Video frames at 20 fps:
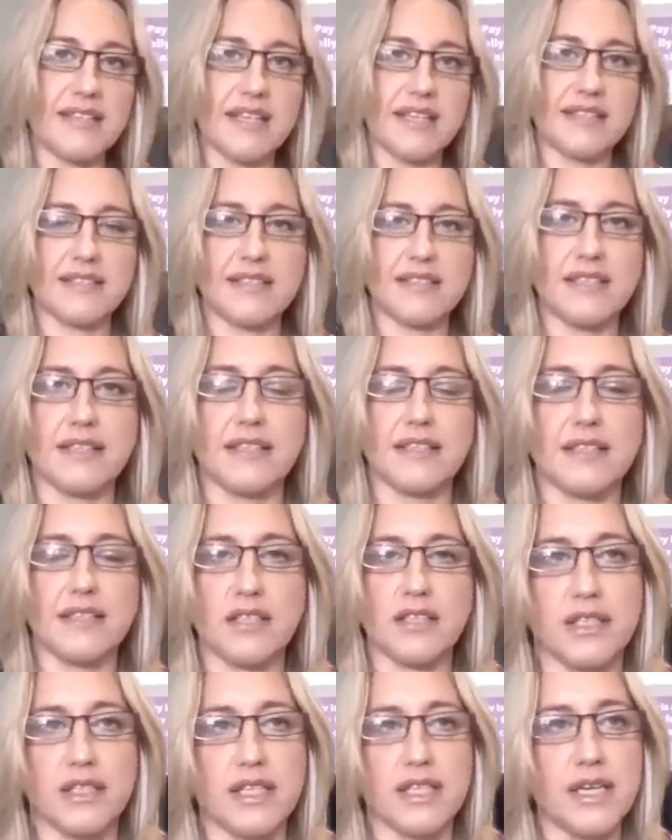the
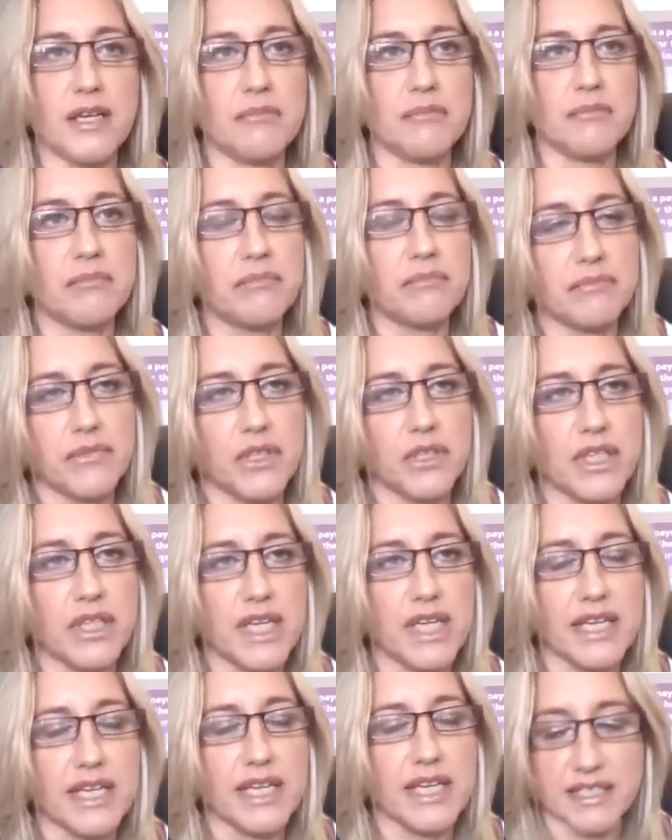the um, you can
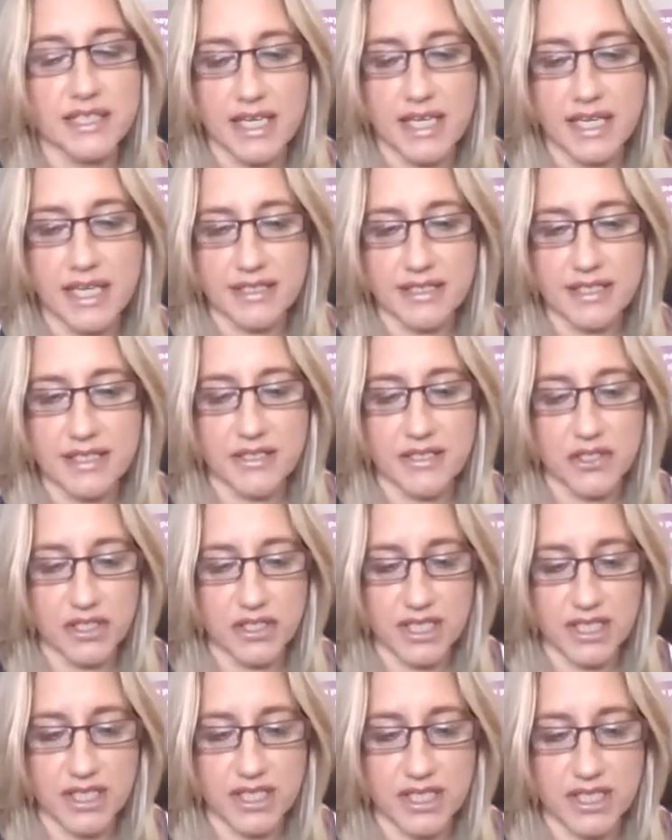access your
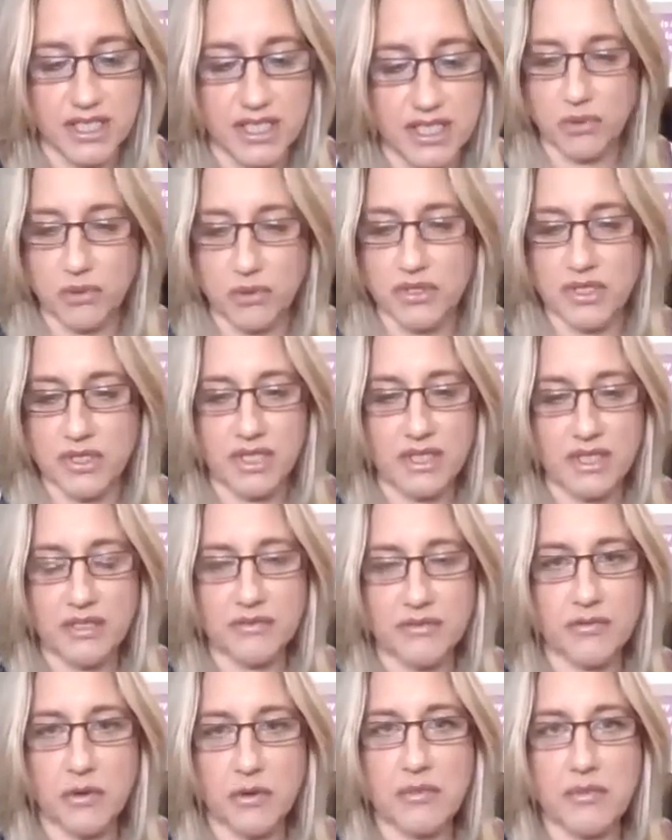dashboard
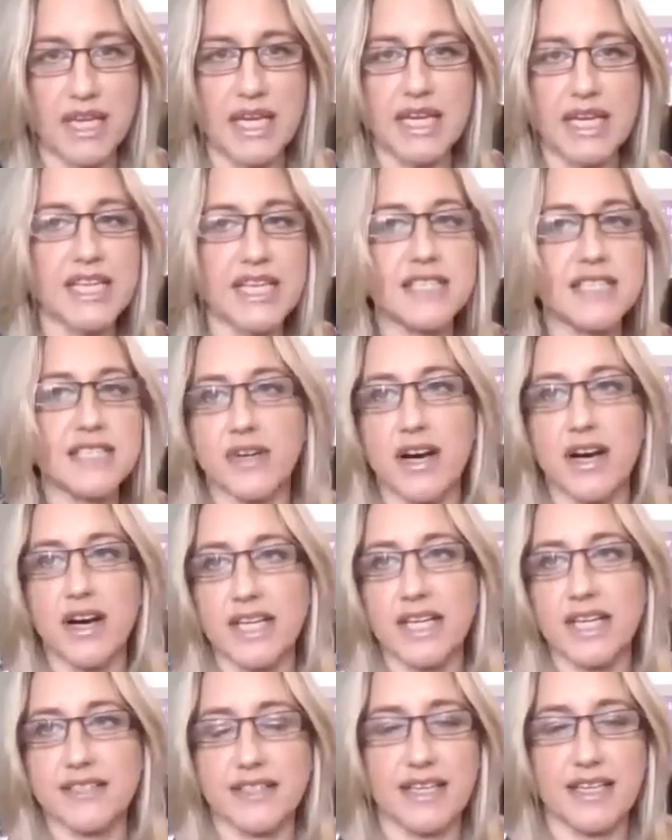from any device
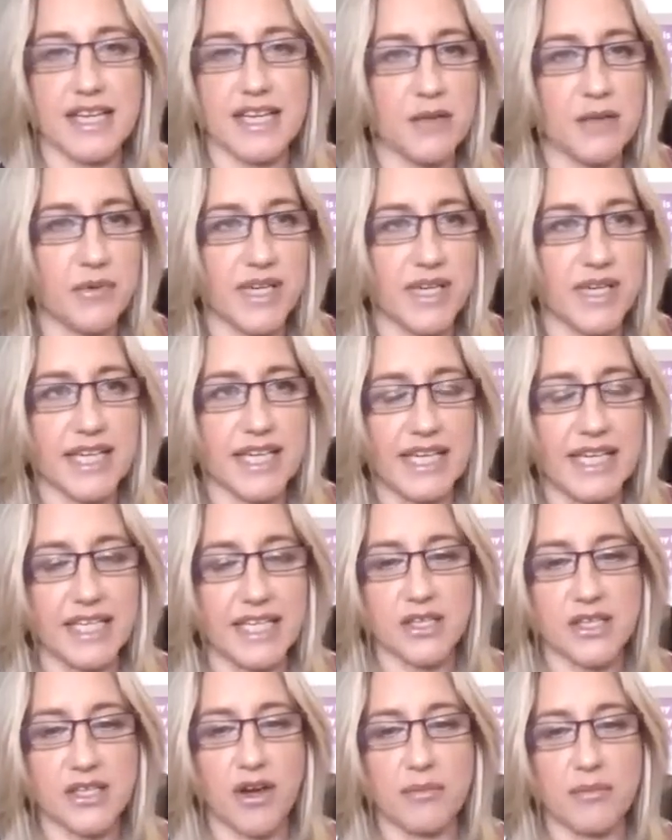anywhere,
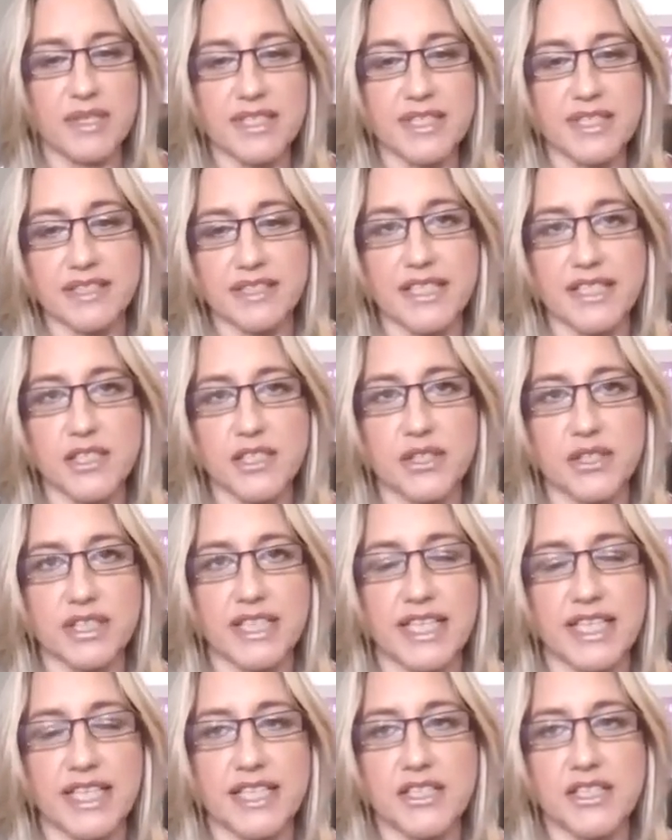anytime. It's
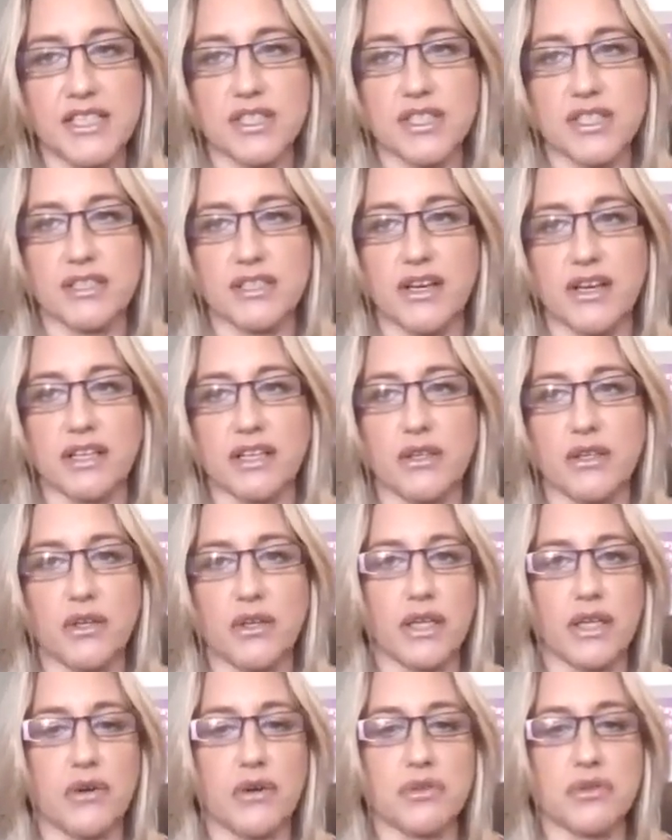literally just like logging
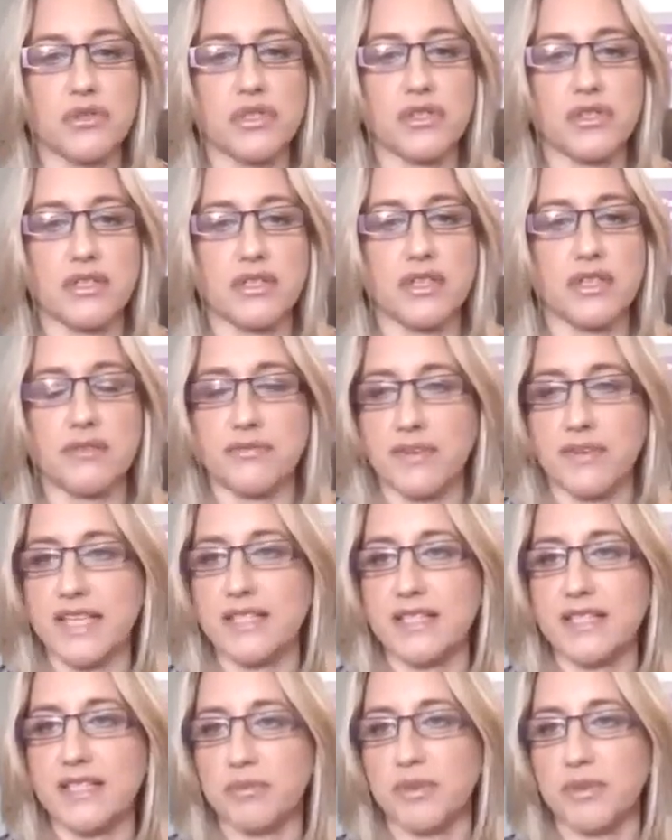on to a
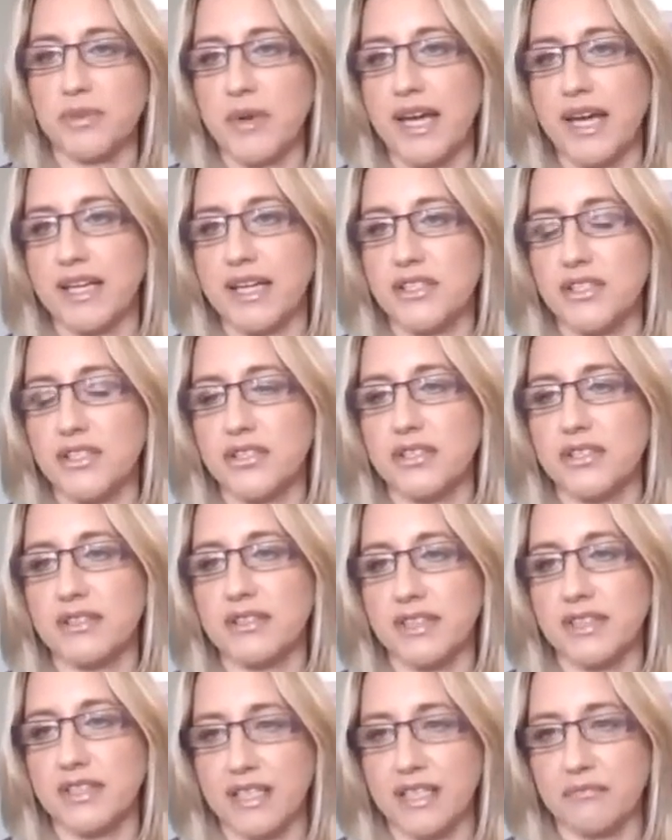Facebook page.
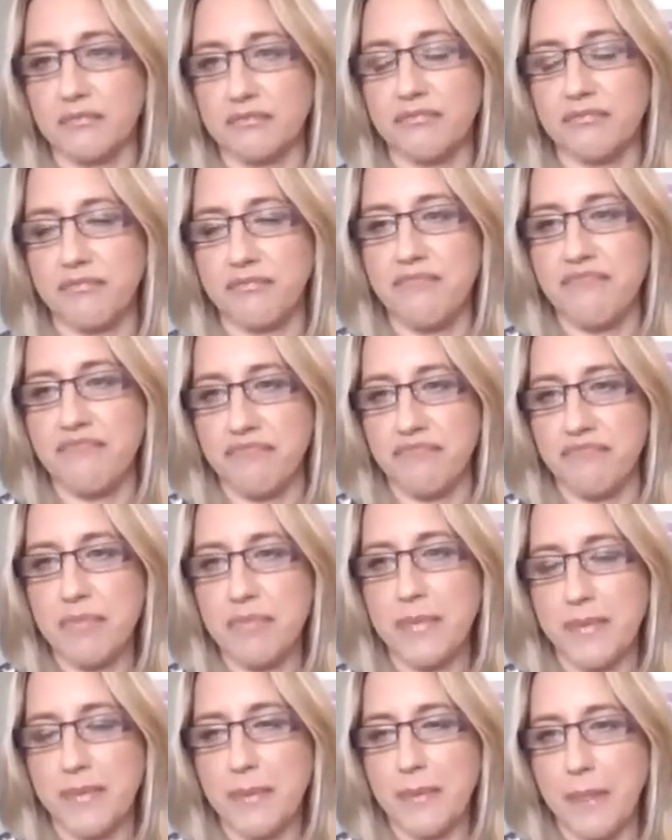Yeah. Okay. Yeah.
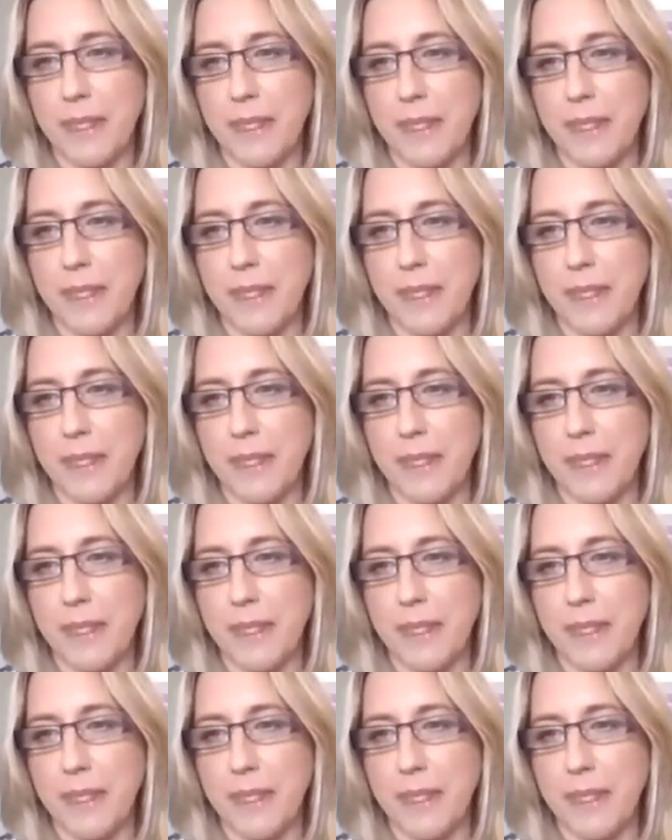Perfect.